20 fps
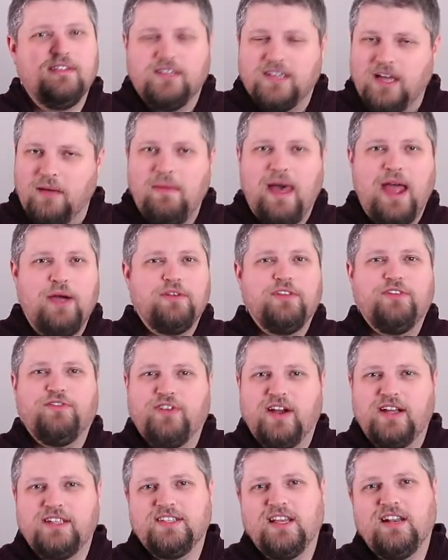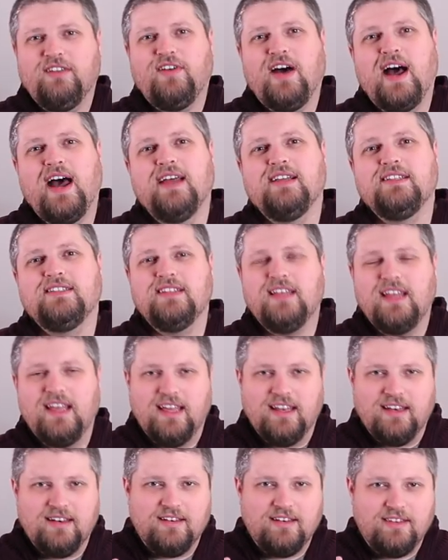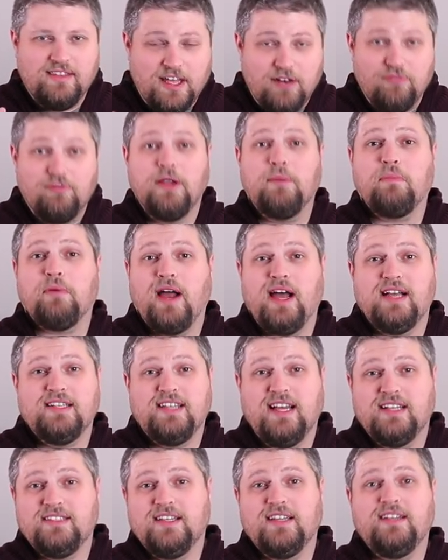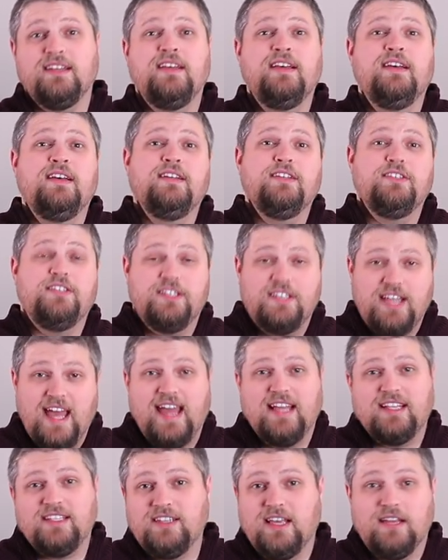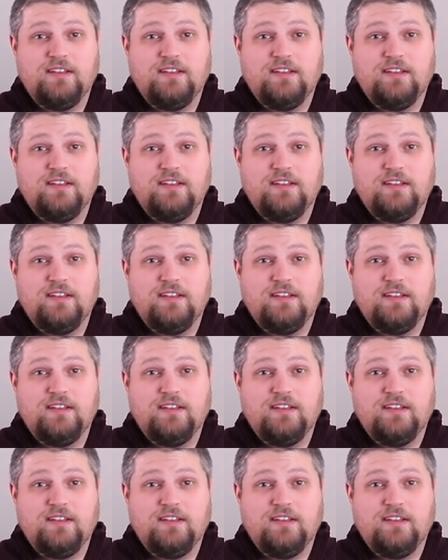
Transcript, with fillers: come back with a fresh set of eyes, and then reprocess it to taste.